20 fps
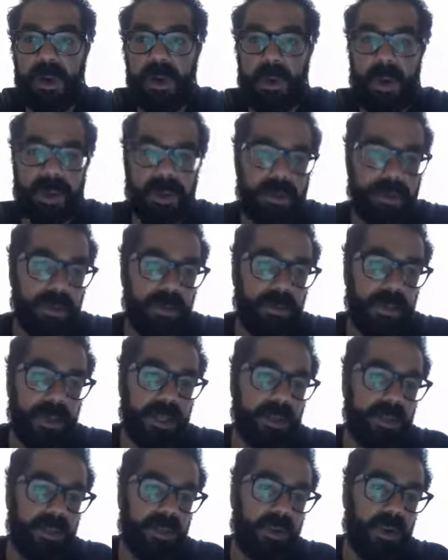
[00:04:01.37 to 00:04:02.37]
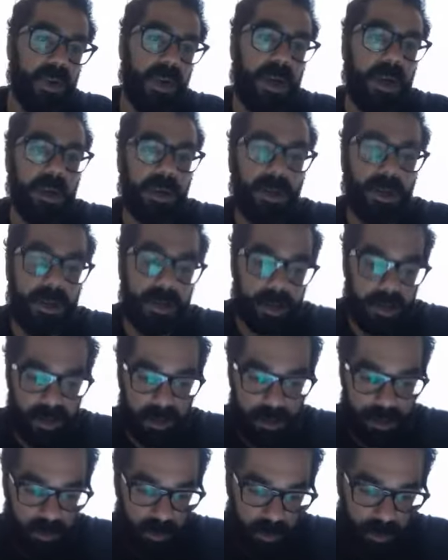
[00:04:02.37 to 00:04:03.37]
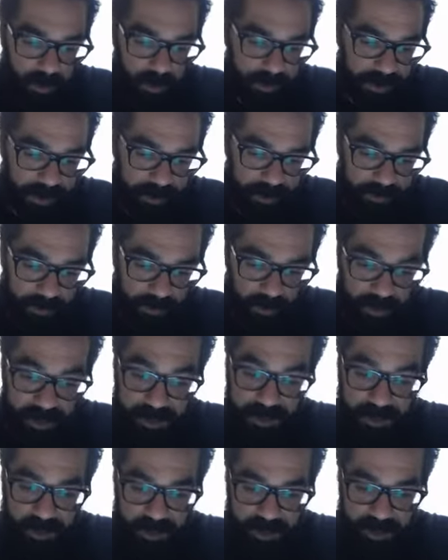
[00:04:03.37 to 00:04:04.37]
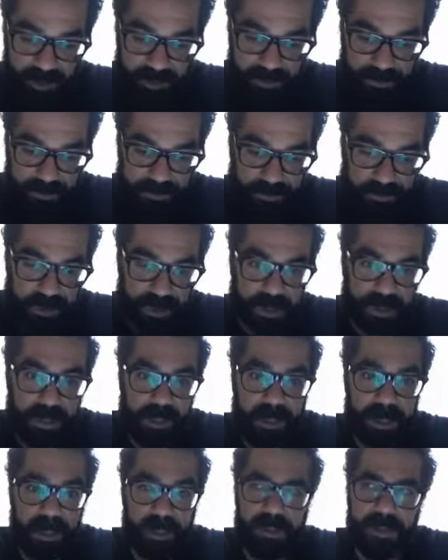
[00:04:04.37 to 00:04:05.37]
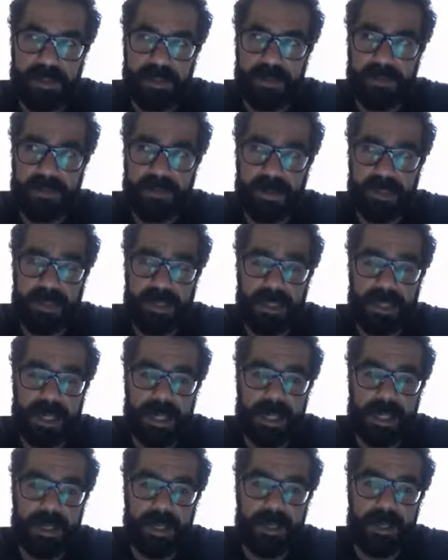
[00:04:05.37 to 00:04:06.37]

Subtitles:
wanted her to be a strong woman, which she was. The youngest of maybe 10.